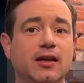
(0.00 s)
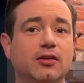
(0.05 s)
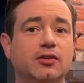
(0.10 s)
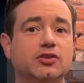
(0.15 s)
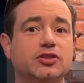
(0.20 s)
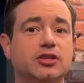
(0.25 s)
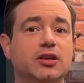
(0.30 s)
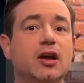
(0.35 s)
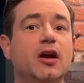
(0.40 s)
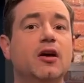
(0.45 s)

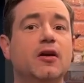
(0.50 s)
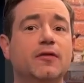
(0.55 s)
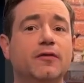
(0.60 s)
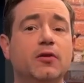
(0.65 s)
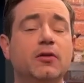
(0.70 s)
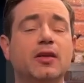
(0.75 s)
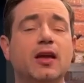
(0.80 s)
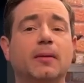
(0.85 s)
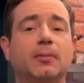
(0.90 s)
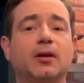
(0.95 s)
energy
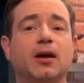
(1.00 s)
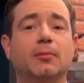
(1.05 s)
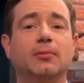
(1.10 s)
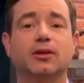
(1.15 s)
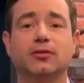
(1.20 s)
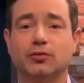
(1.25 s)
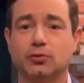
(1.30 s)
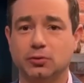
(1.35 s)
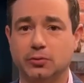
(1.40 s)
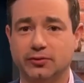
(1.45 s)
for the
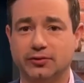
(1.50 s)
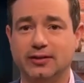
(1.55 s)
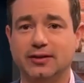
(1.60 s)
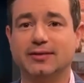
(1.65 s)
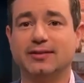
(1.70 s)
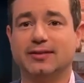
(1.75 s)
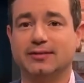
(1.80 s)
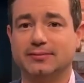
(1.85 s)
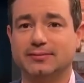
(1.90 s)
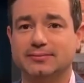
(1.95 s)
upcoming school
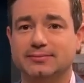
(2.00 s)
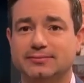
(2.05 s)
season.